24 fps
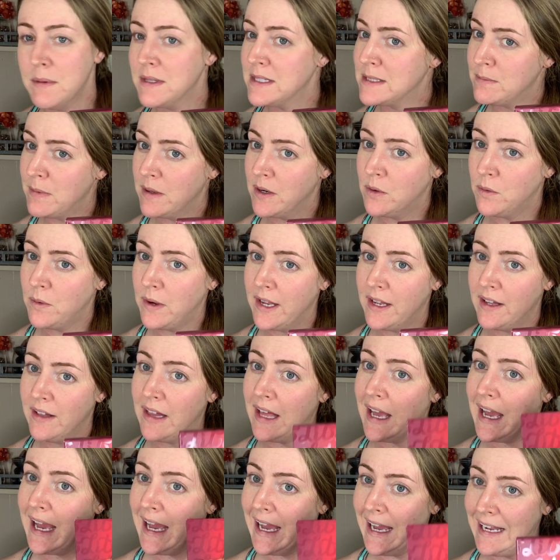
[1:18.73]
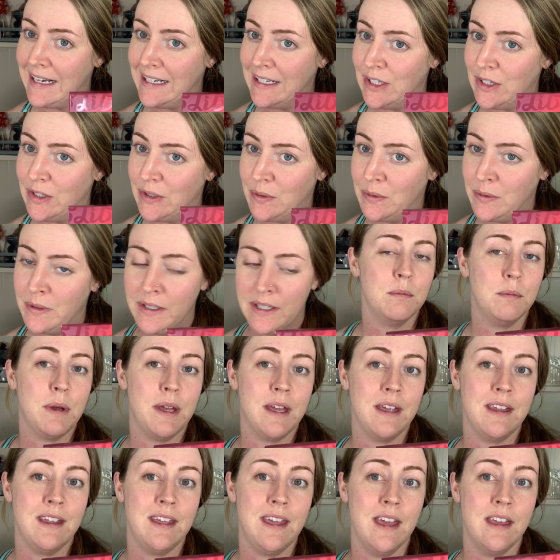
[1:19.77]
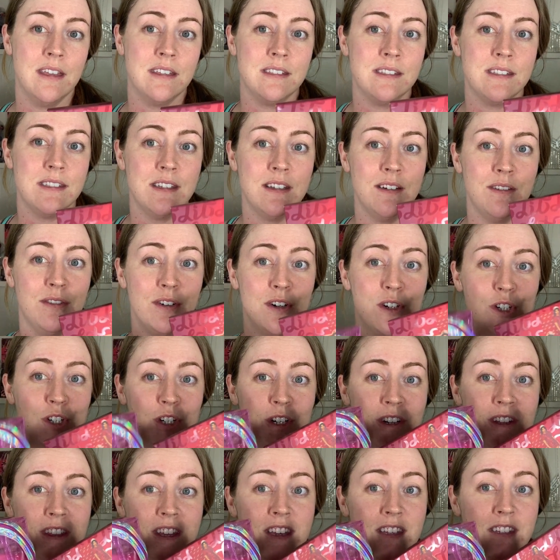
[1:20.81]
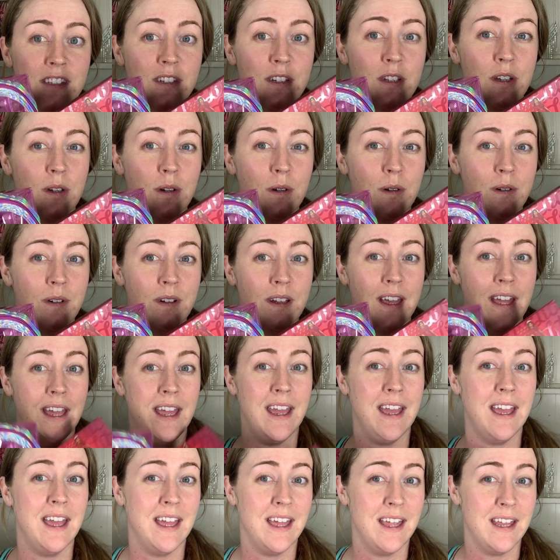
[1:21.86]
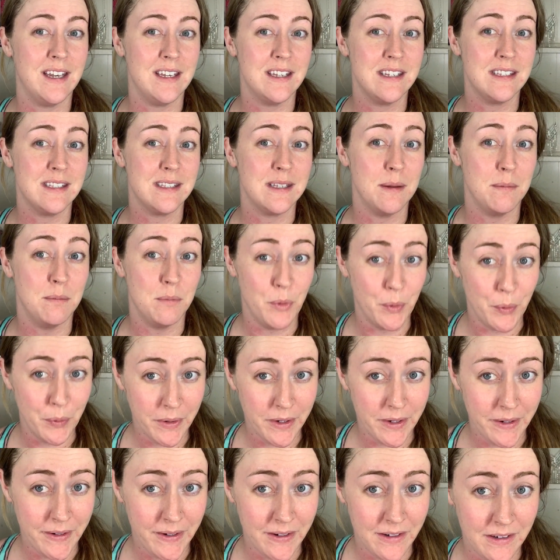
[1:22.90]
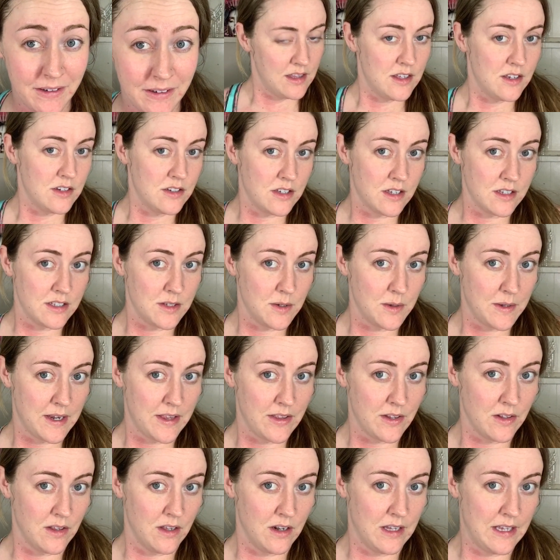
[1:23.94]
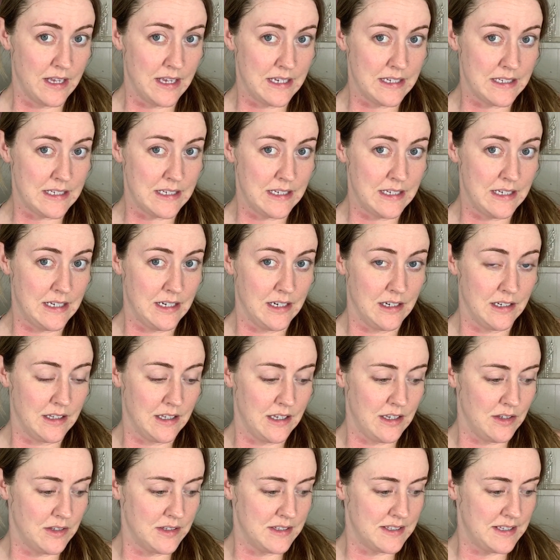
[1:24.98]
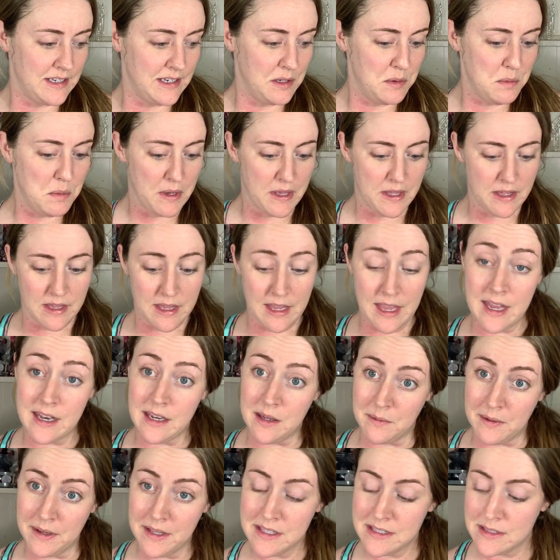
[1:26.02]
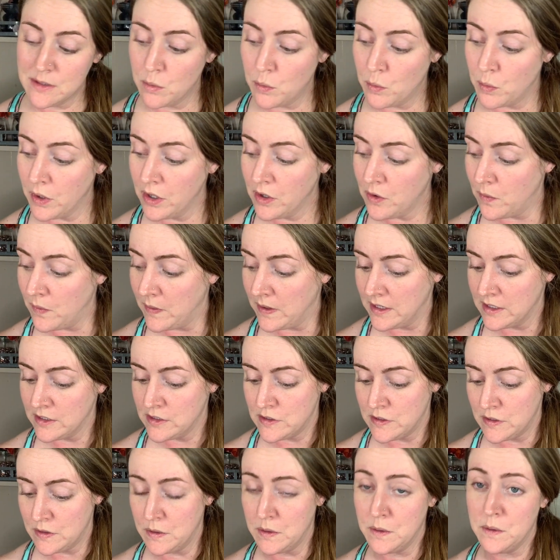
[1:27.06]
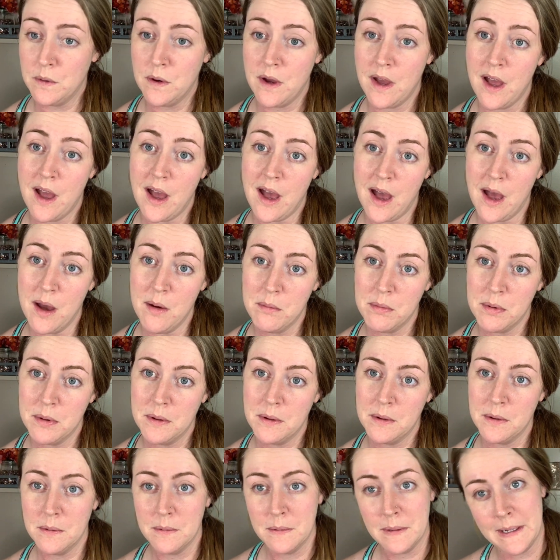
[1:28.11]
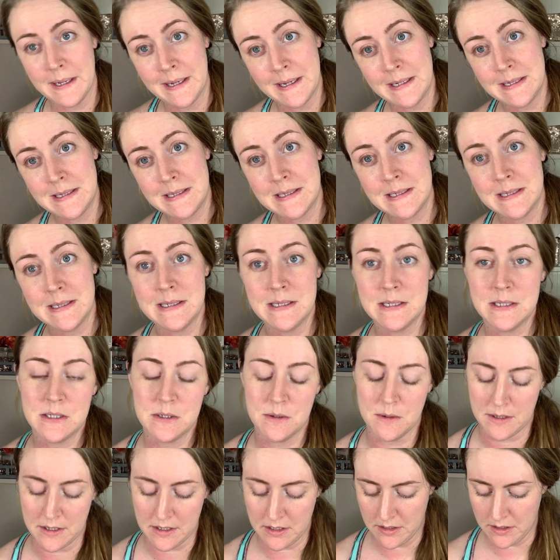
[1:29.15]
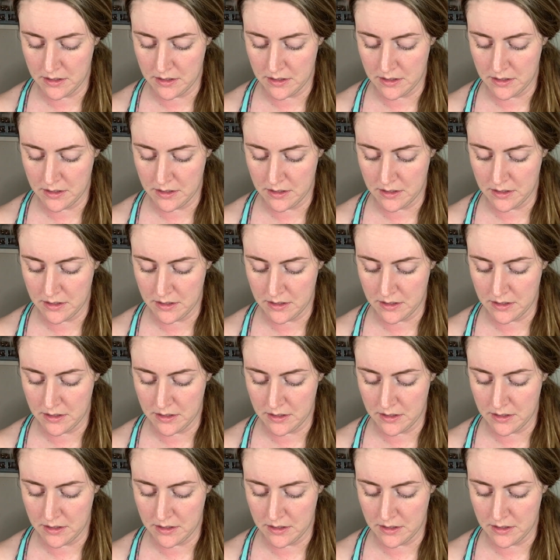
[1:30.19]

It's been a while, I know, but yes, for sure these two and some more. There's also another little hint in here that you'll see, but anyways, we're going to hop right into it.